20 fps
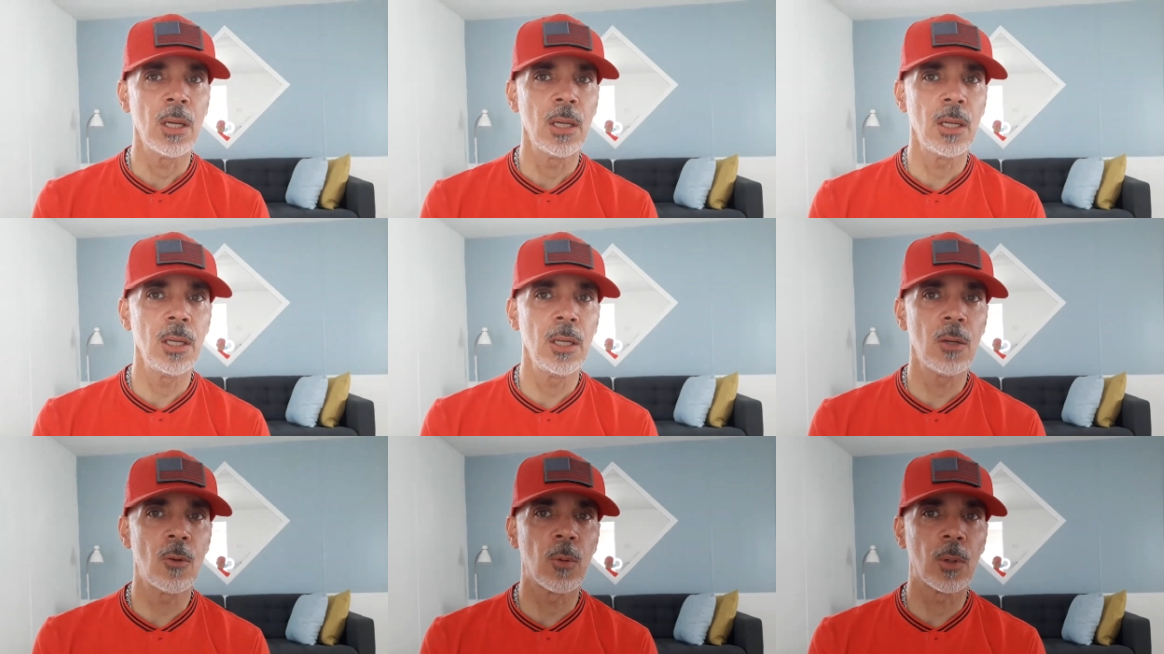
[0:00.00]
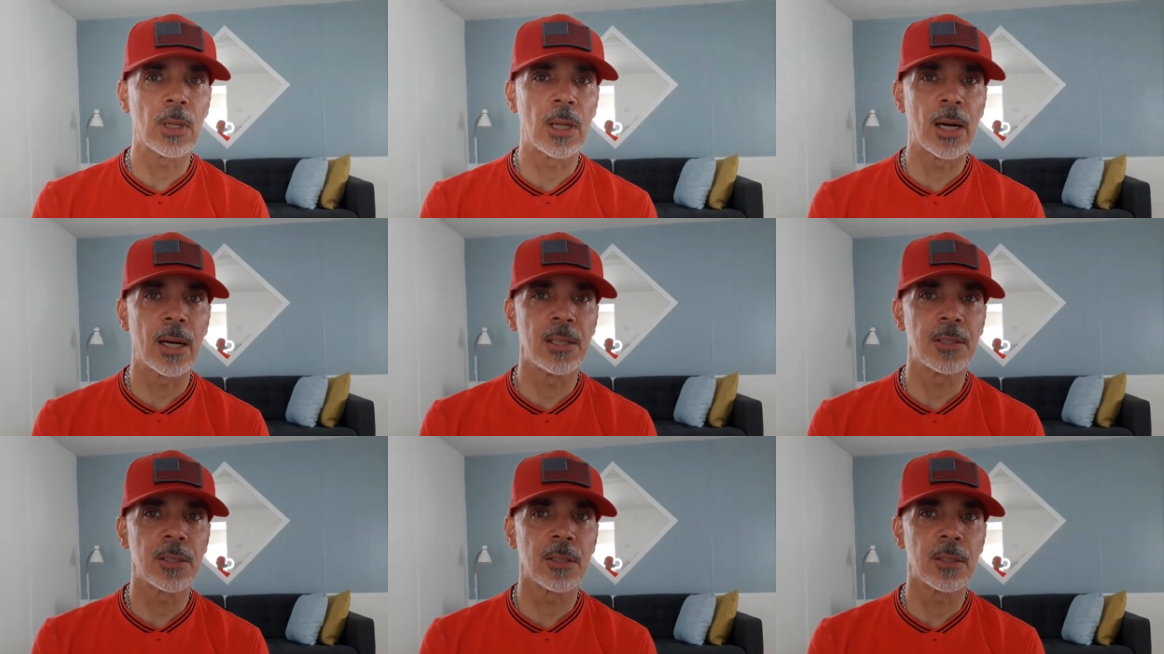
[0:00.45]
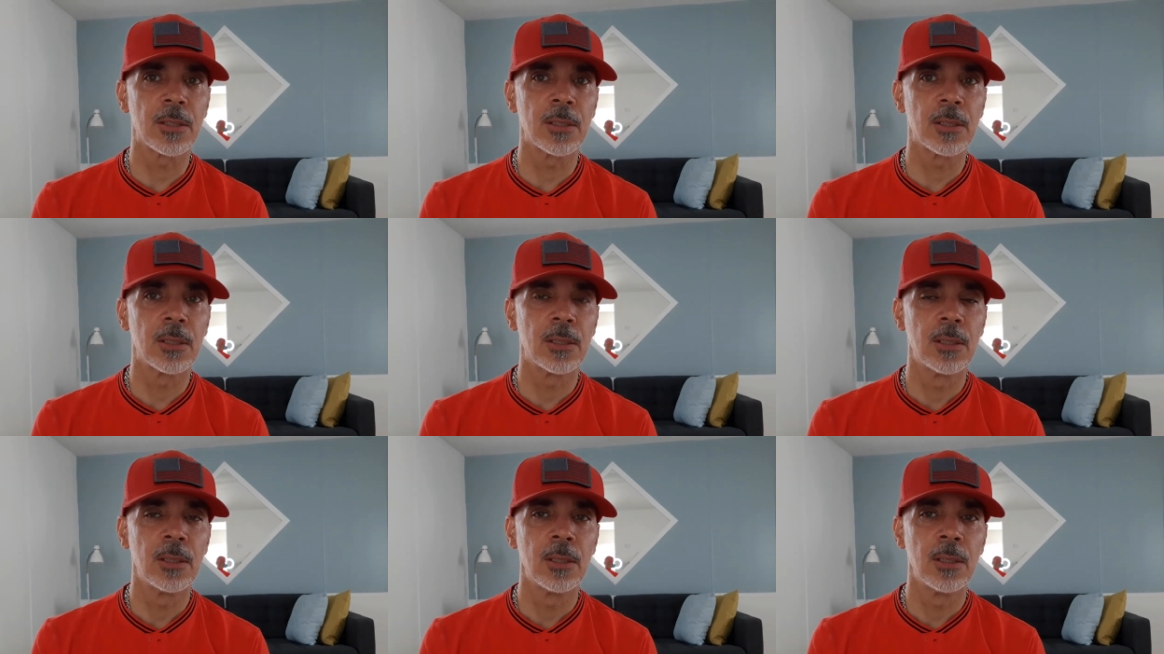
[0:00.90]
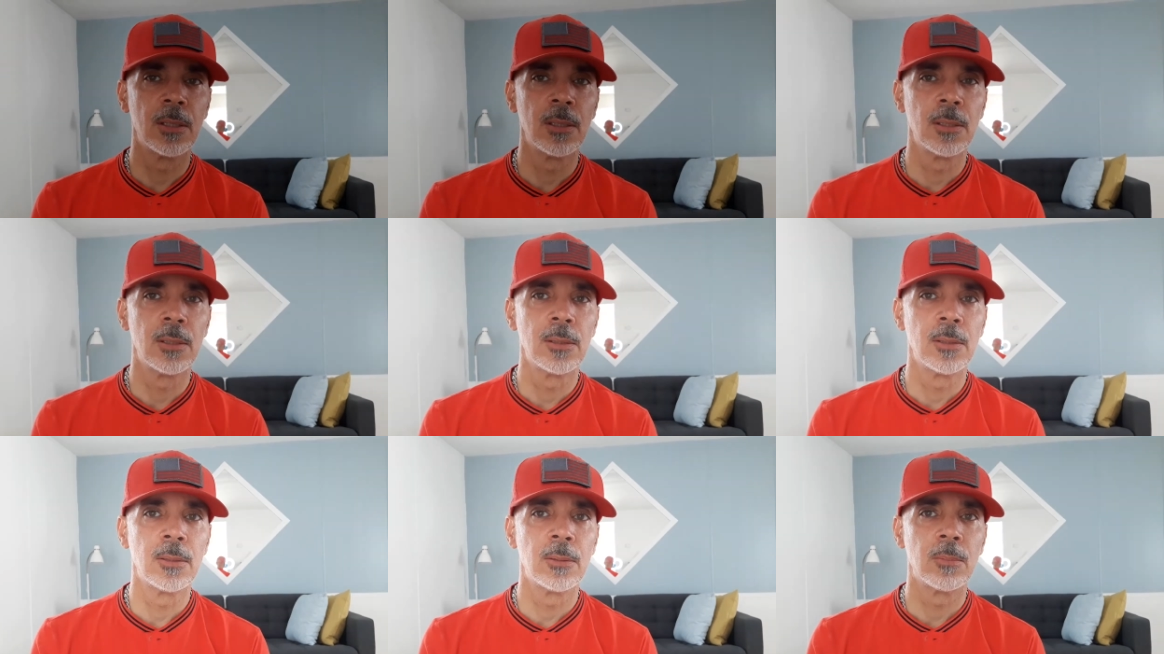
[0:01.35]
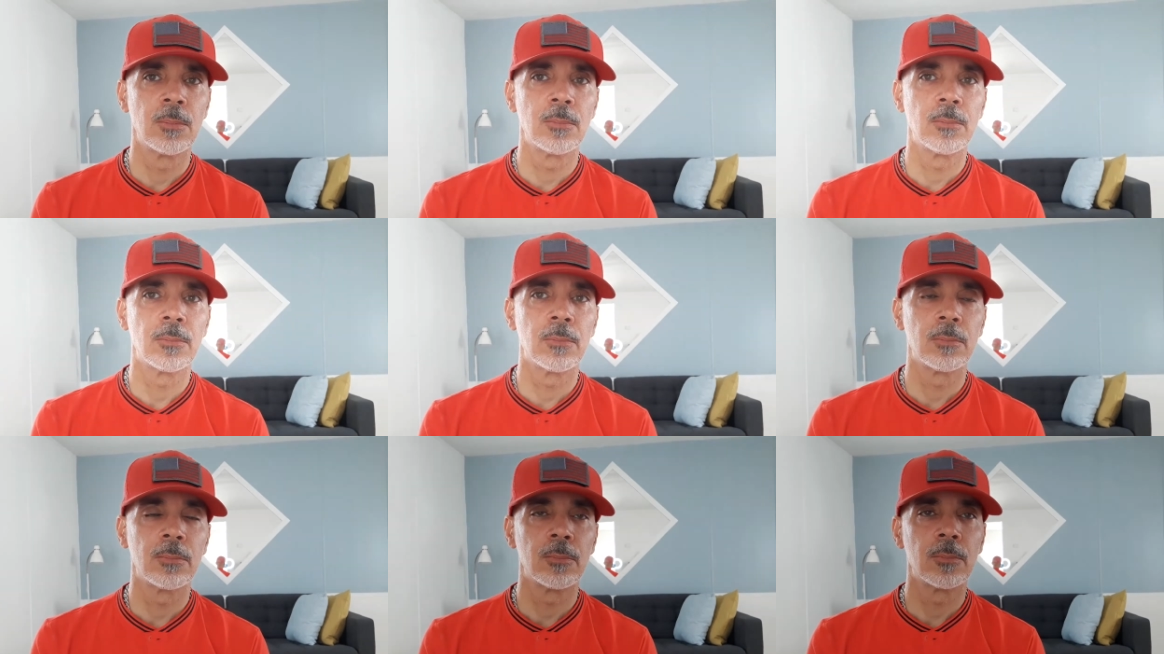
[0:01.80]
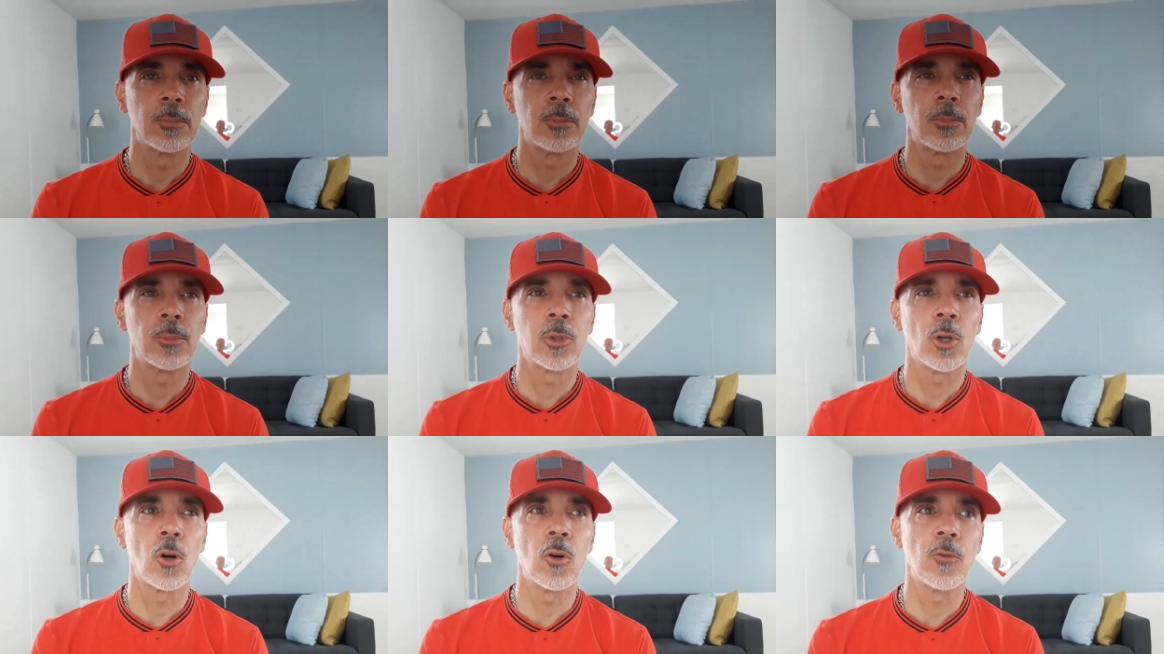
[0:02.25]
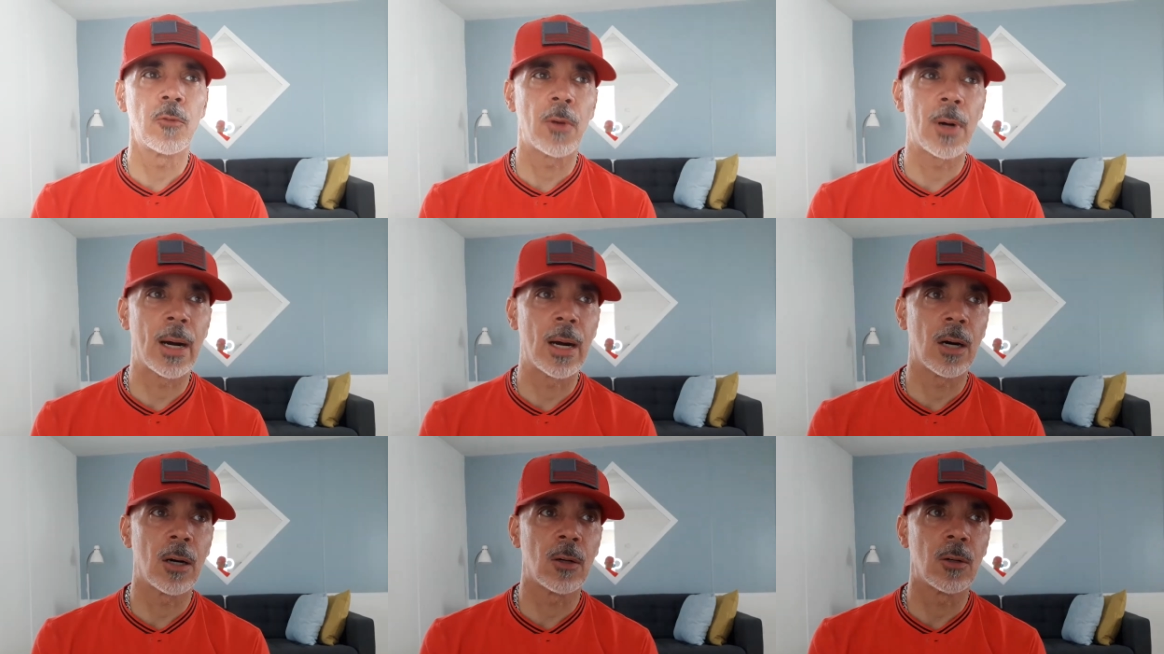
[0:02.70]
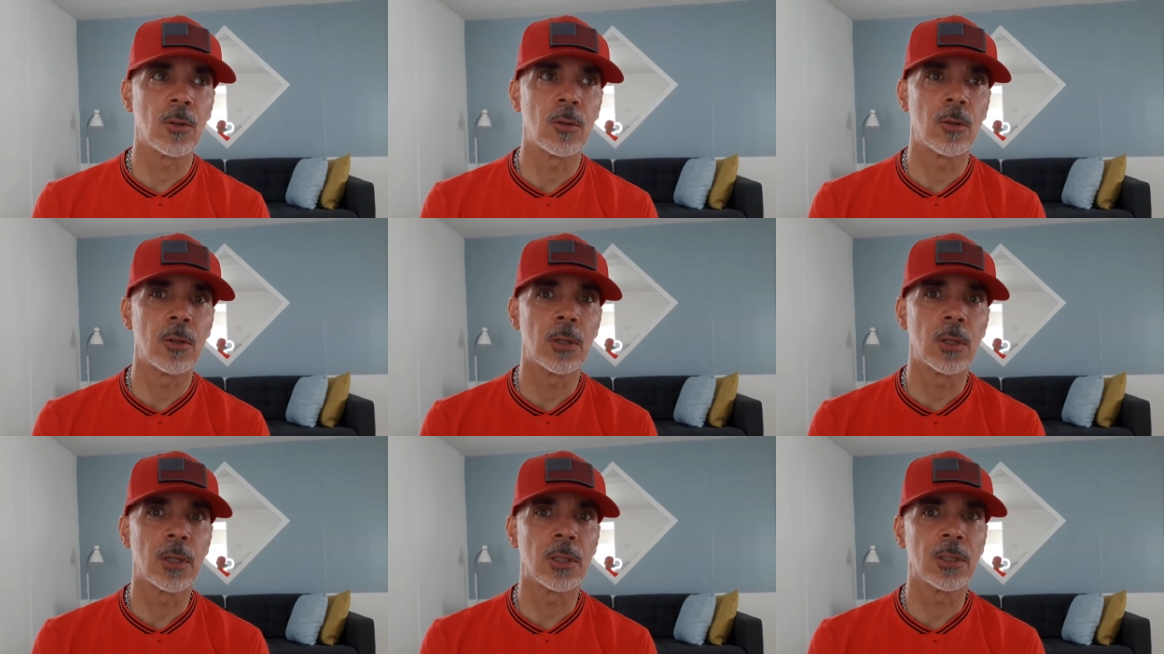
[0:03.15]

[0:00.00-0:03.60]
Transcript: equalizer profile or